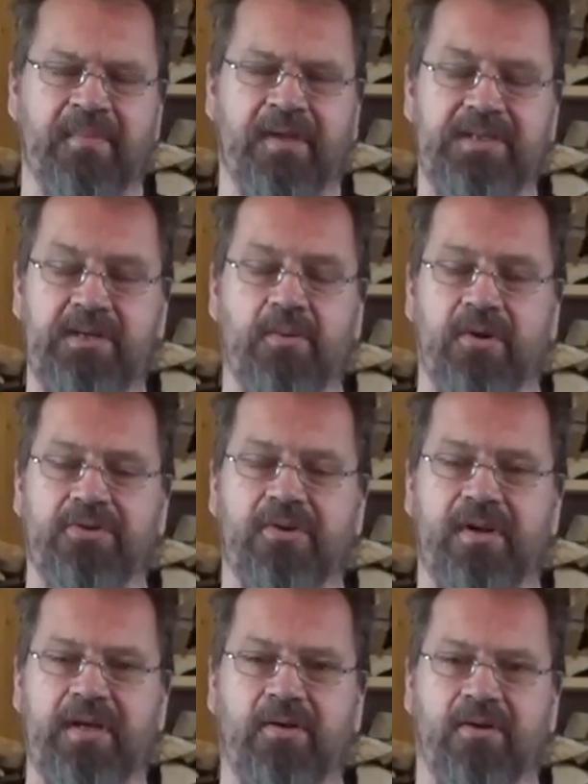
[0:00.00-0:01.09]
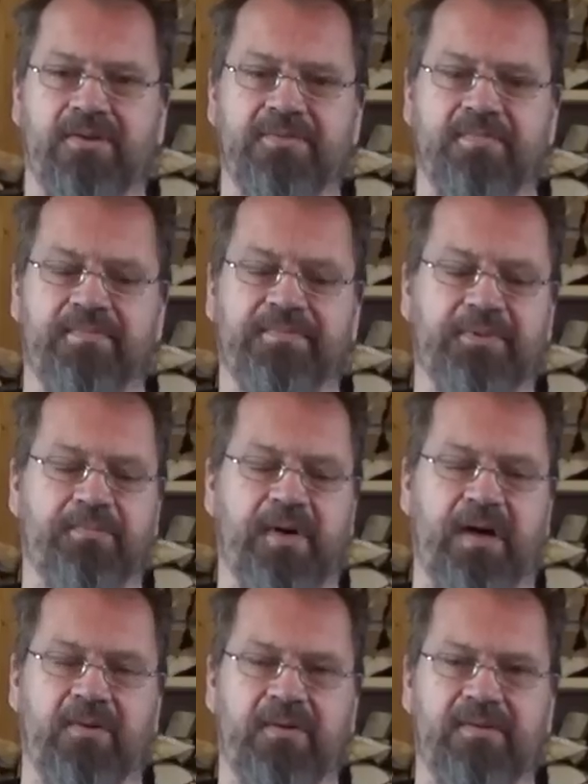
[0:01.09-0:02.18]
She wanted to cling on to
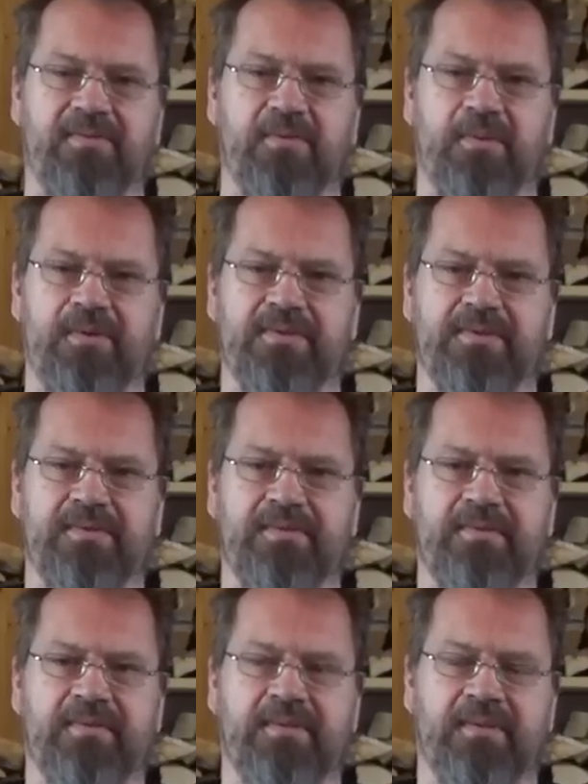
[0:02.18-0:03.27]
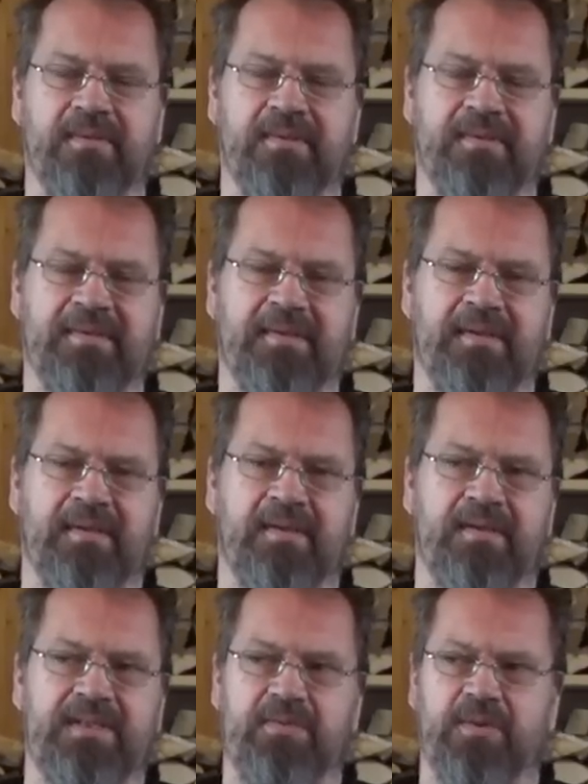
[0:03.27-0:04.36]
power, of course.
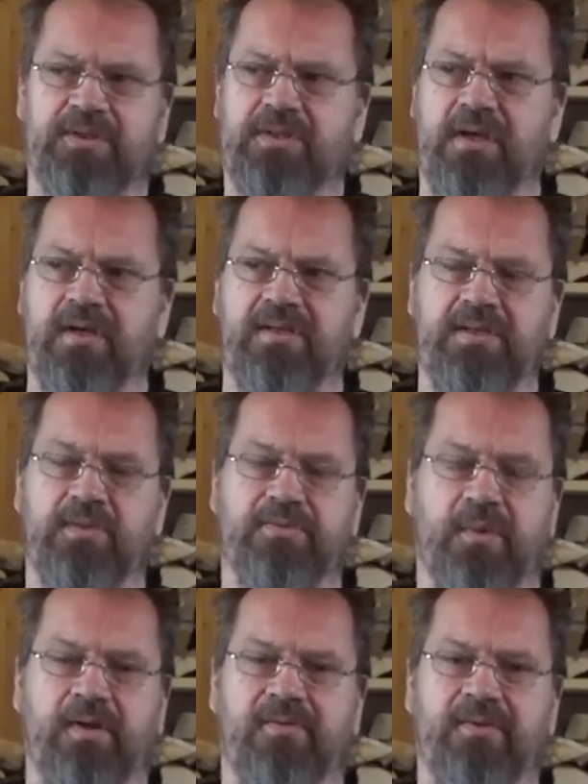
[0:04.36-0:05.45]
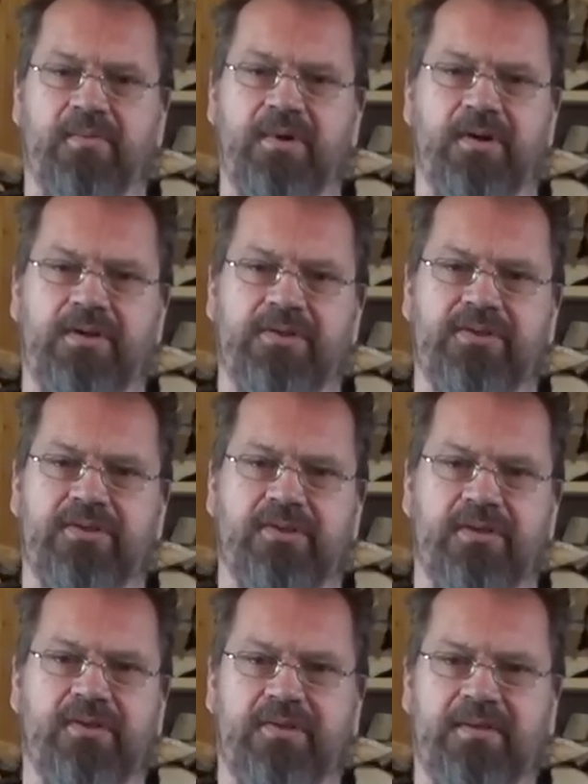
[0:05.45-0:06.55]
She was one of the
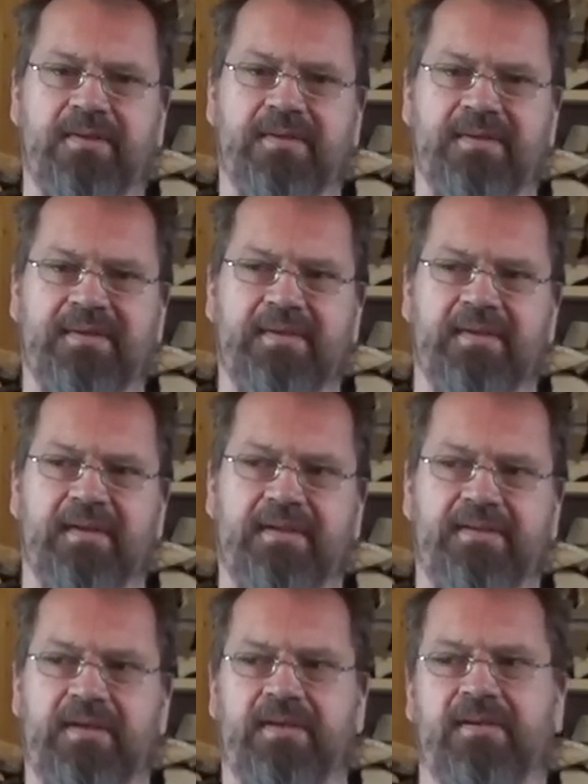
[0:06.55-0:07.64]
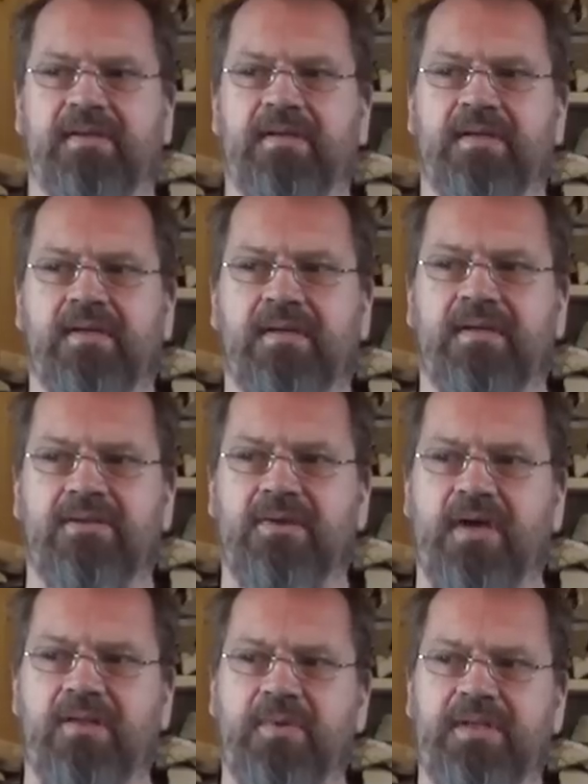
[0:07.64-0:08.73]
worst, I think,
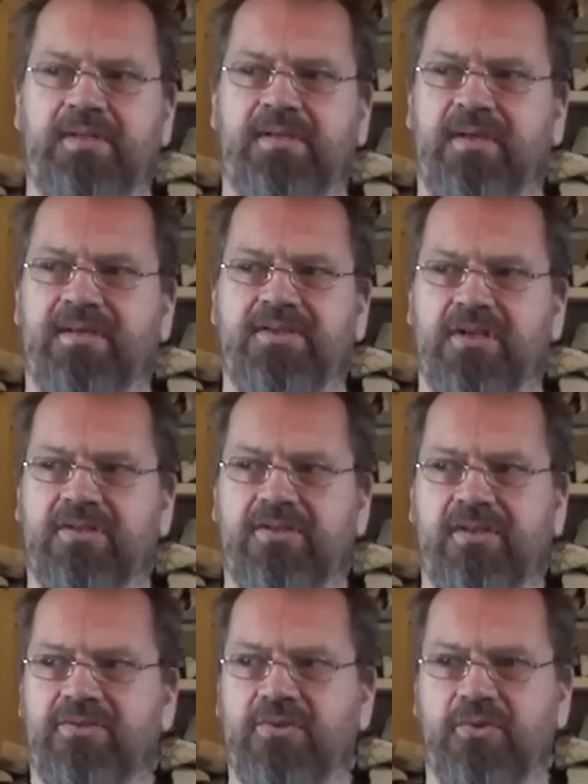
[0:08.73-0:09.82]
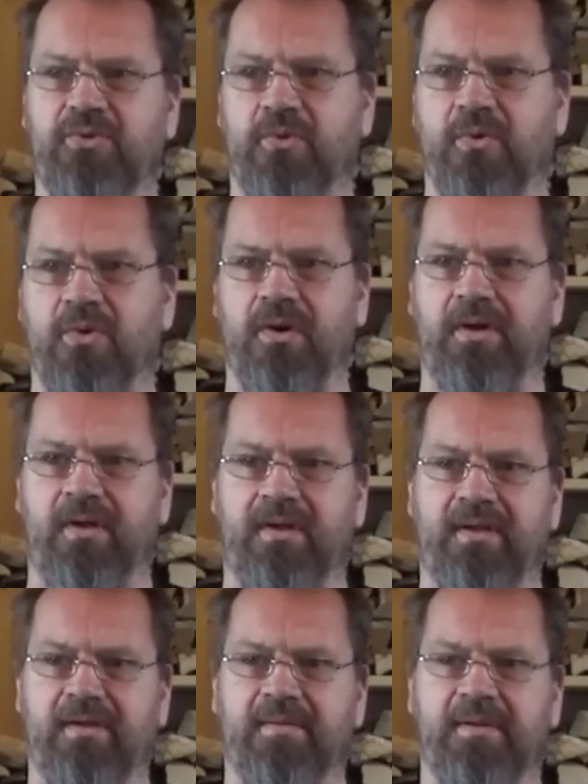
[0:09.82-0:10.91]
together with Justin Trudeau
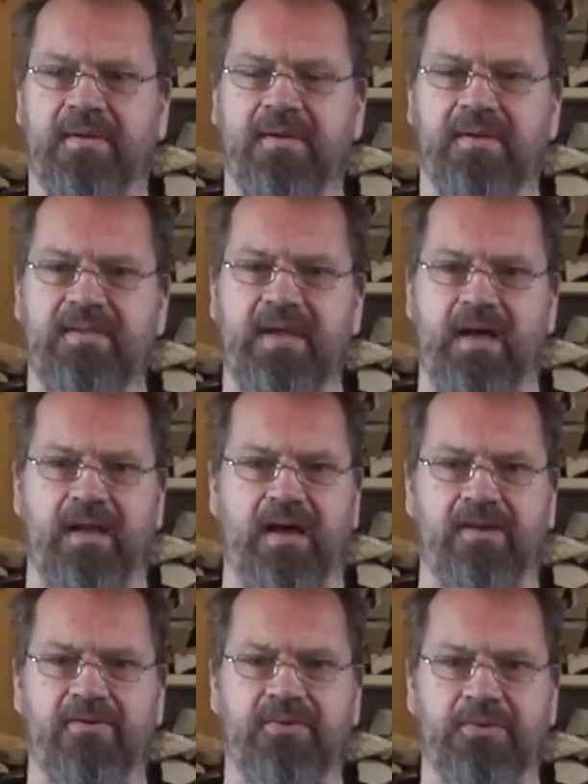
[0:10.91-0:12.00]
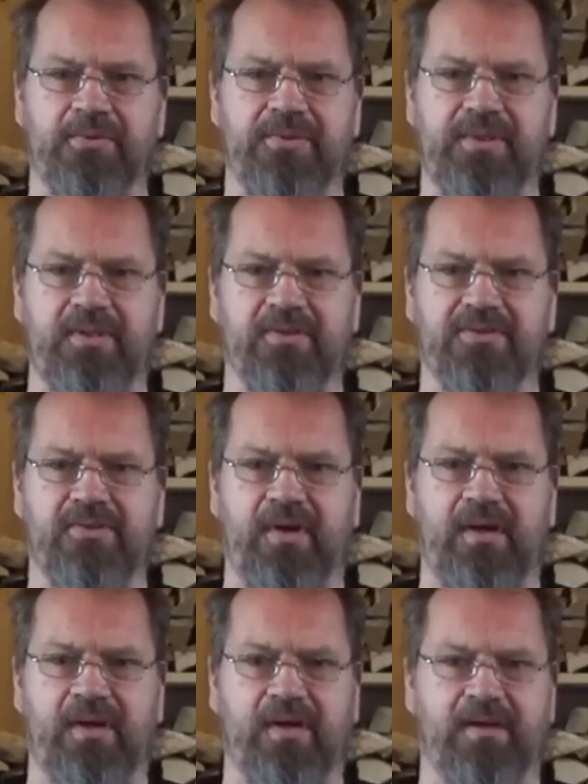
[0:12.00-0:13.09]
and Dan Andrews in
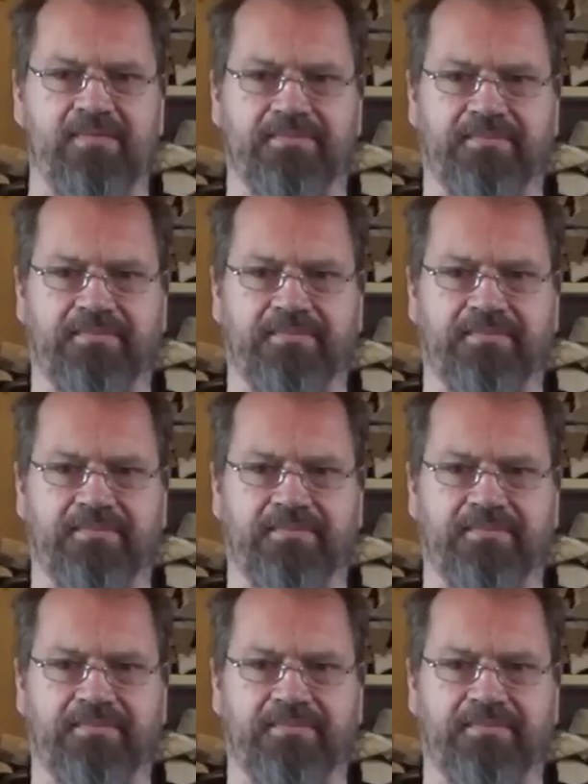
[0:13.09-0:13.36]
Australia.